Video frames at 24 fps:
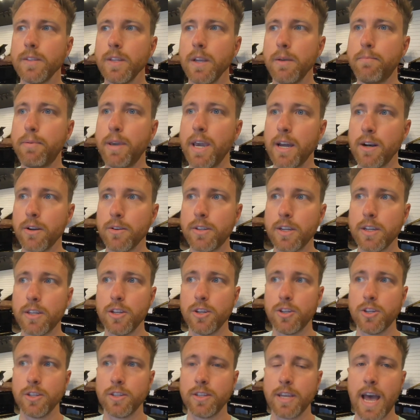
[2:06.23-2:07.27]
piano
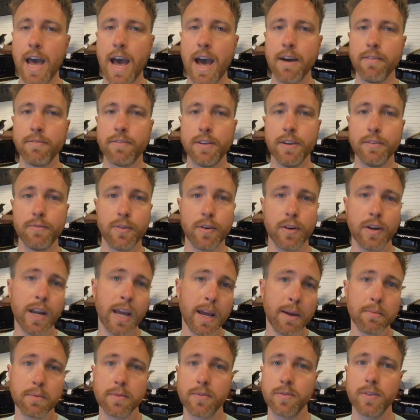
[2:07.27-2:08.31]
technicians have different
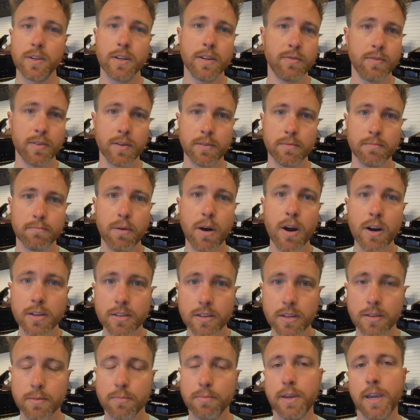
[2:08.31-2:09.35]
names for different
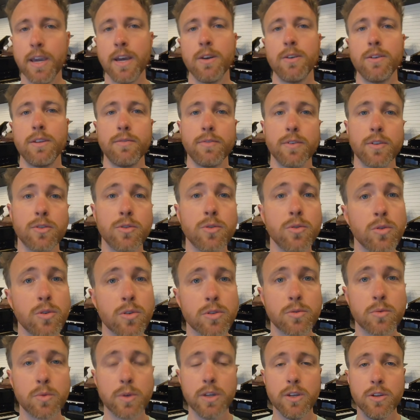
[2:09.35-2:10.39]
parts of the piano, different
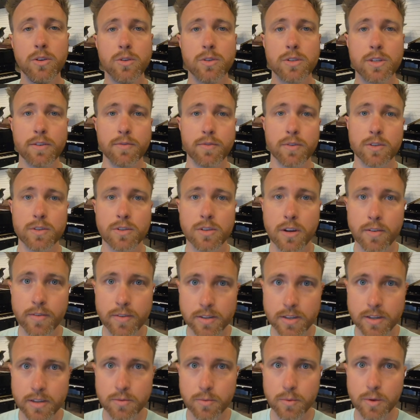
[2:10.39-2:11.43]
tools we use, different
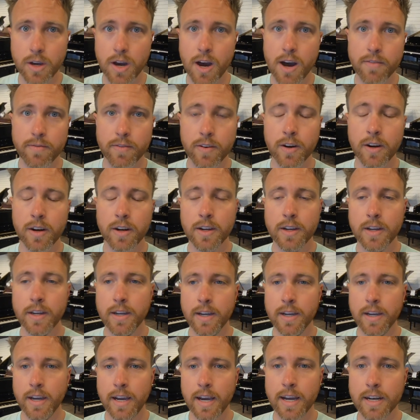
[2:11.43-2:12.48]
services we offer,
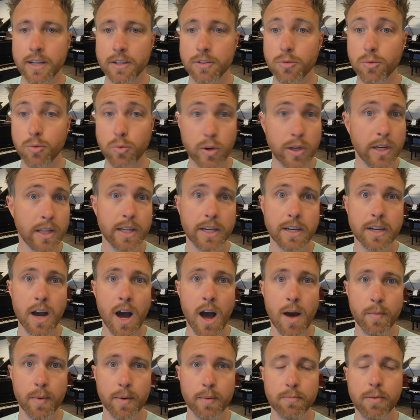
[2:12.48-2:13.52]
and it's really
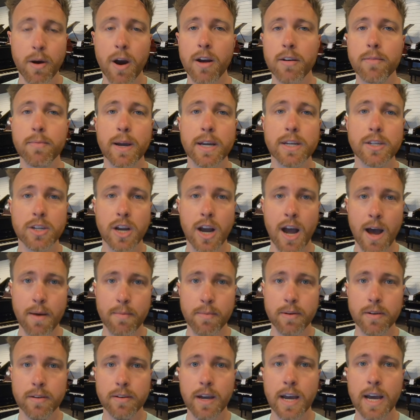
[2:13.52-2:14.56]
common. Part of my
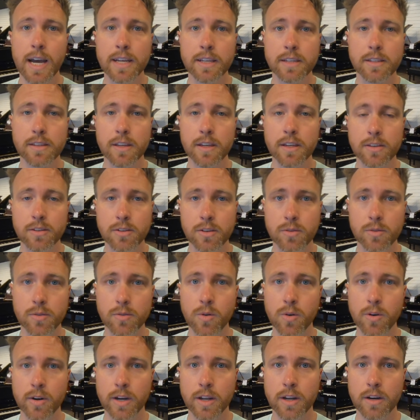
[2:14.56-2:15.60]
job as a student
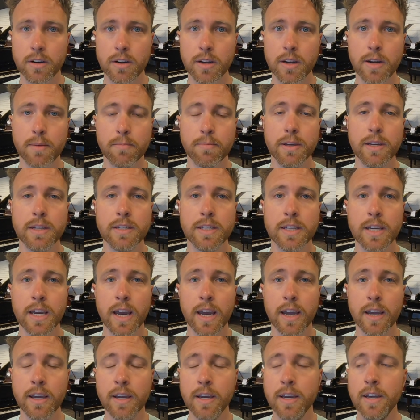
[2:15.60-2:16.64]
coordinator here at
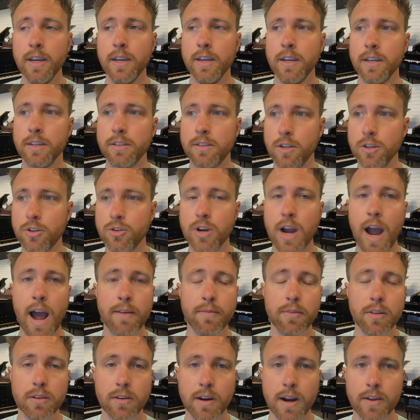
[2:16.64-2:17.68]
PTA is to
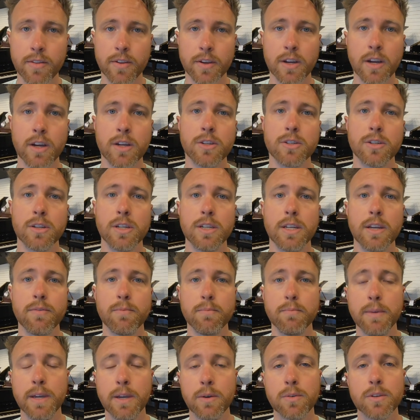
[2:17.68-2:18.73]
travel around the country,
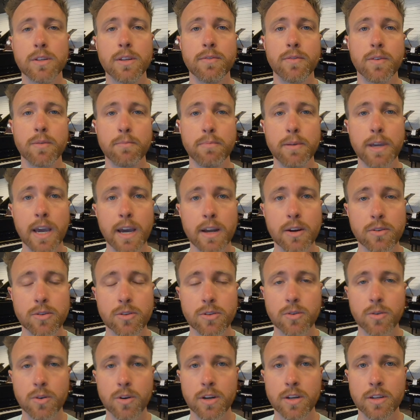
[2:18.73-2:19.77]
meet with different piano
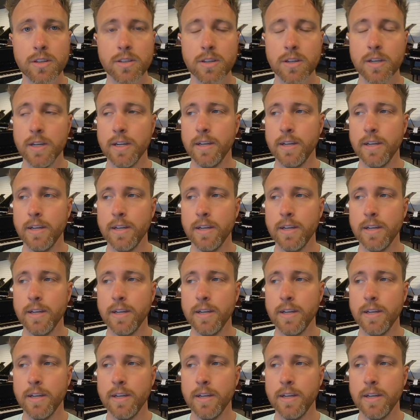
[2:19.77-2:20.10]
stores,